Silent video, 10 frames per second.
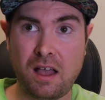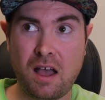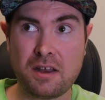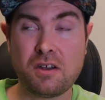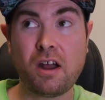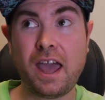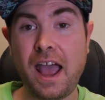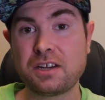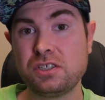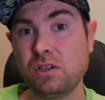uh, not
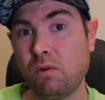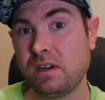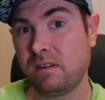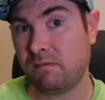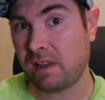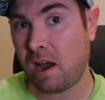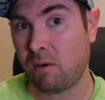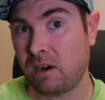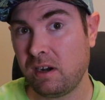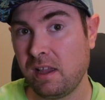actually going into
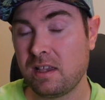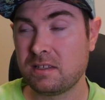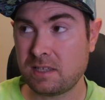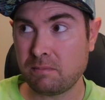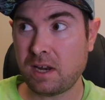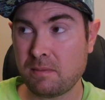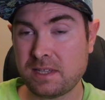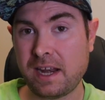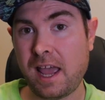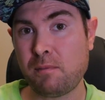flower. Sometimes
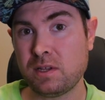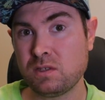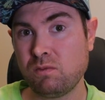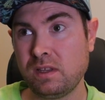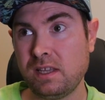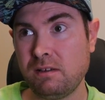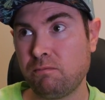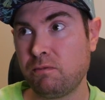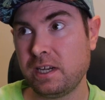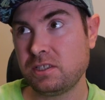that happens when they
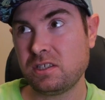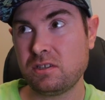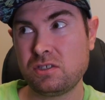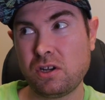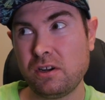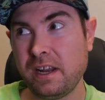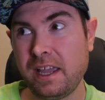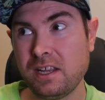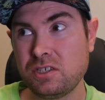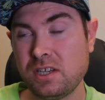reach a certain
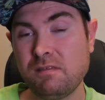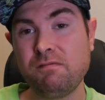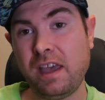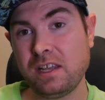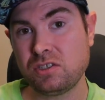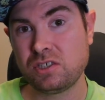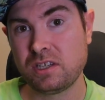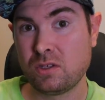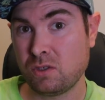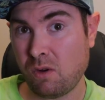age in veg.
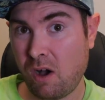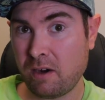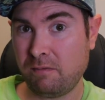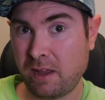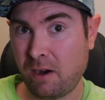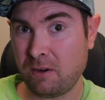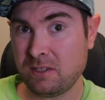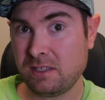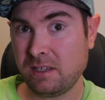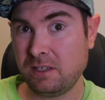So
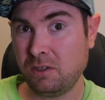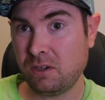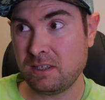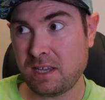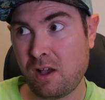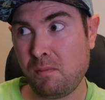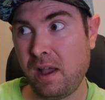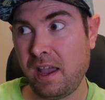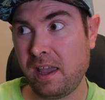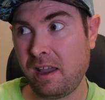autoflowers, you can tell
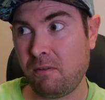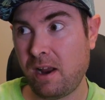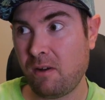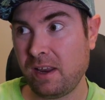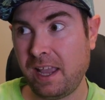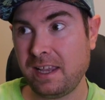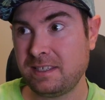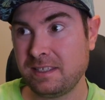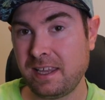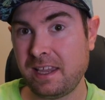by around
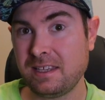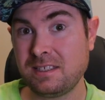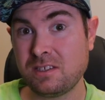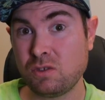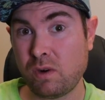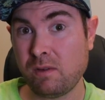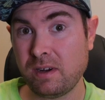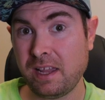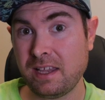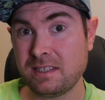18 days to
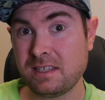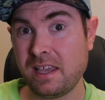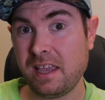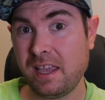21 days